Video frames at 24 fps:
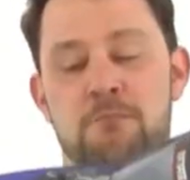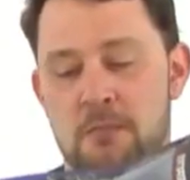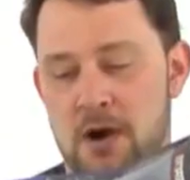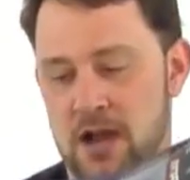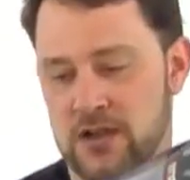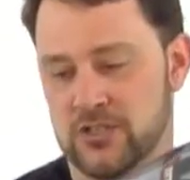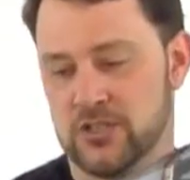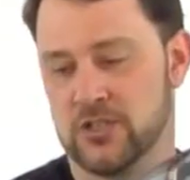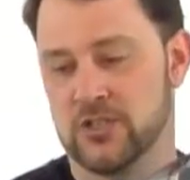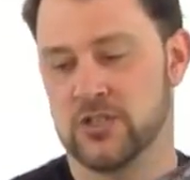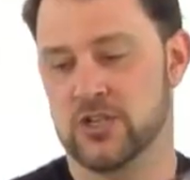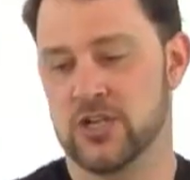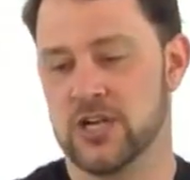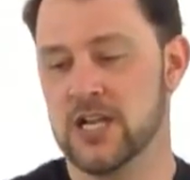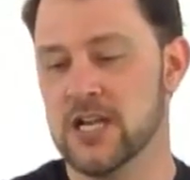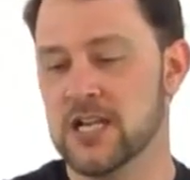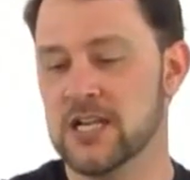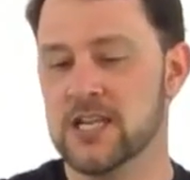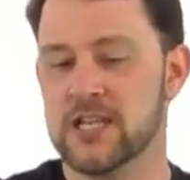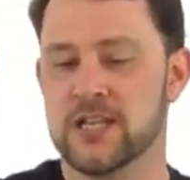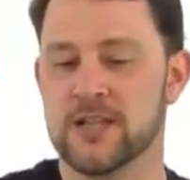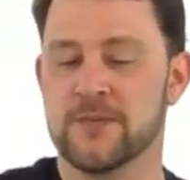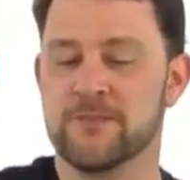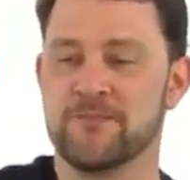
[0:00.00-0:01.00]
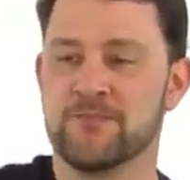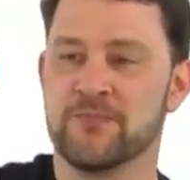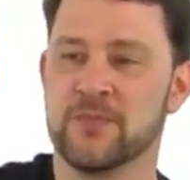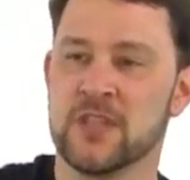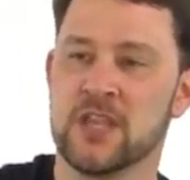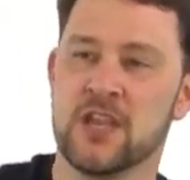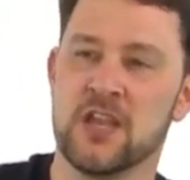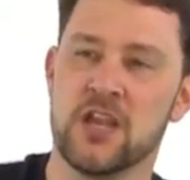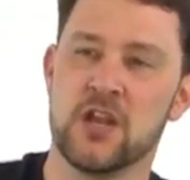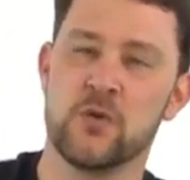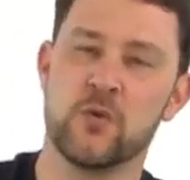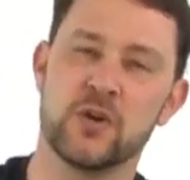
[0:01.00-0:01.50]
monster truck,
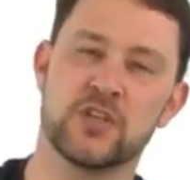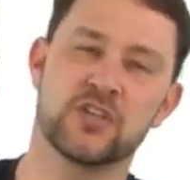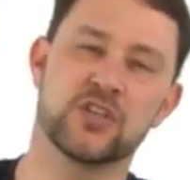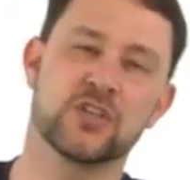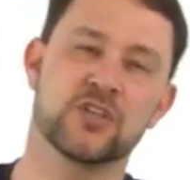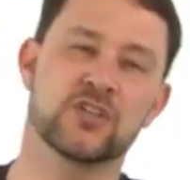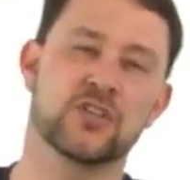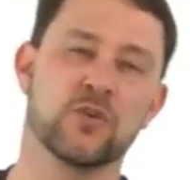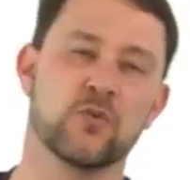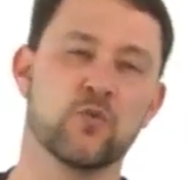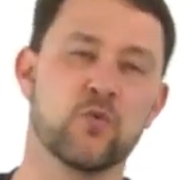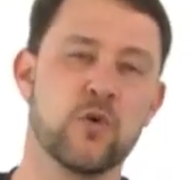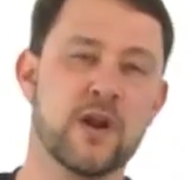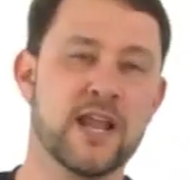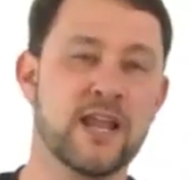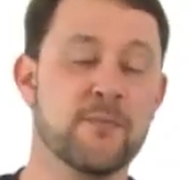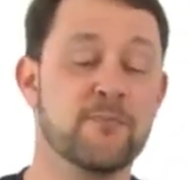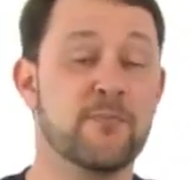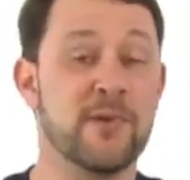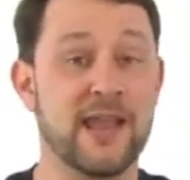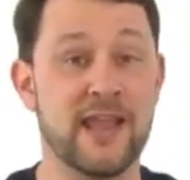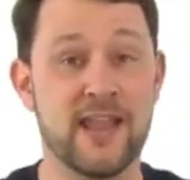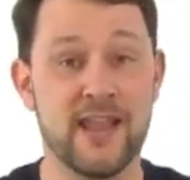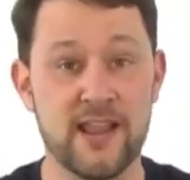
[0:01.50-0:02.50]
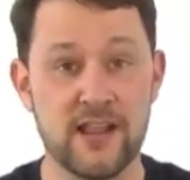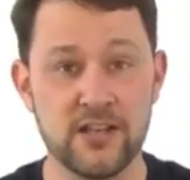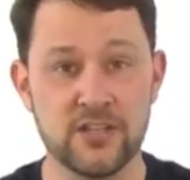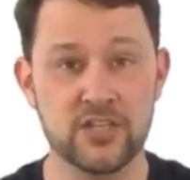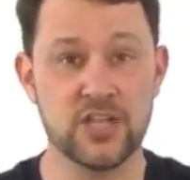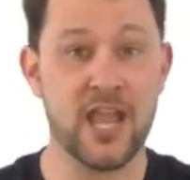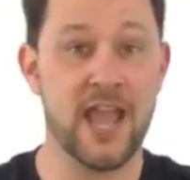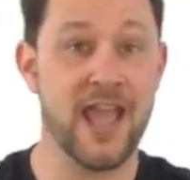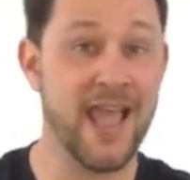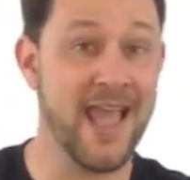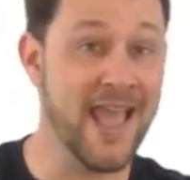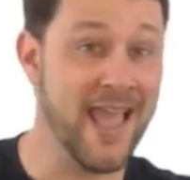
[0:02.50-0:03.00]
which is the
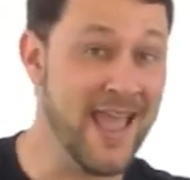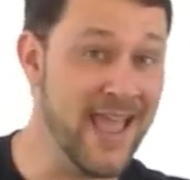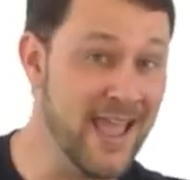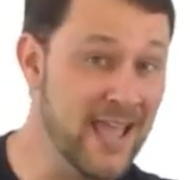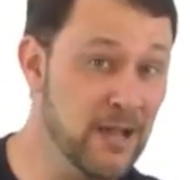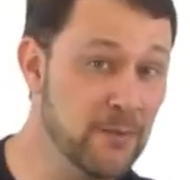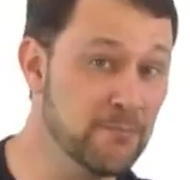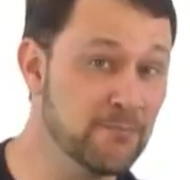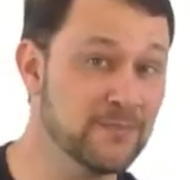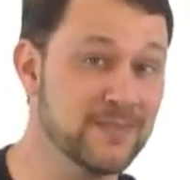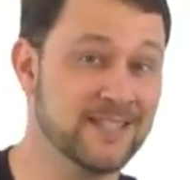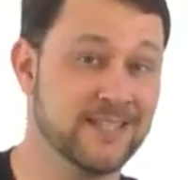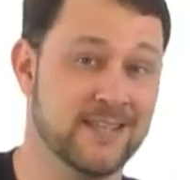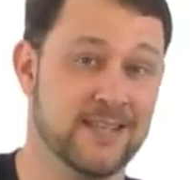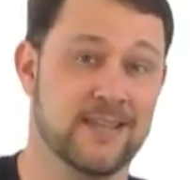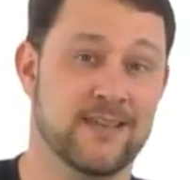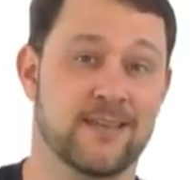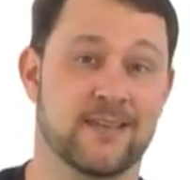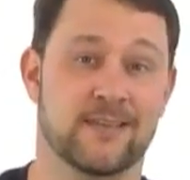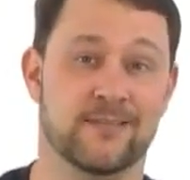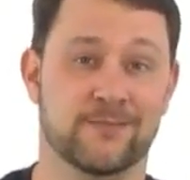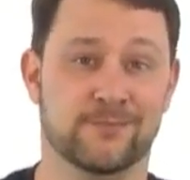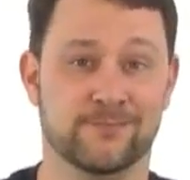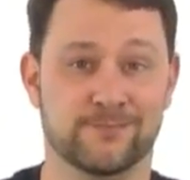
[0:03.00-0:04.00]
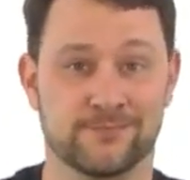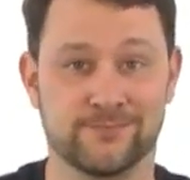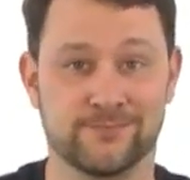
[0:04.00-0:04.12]
Rampage MT.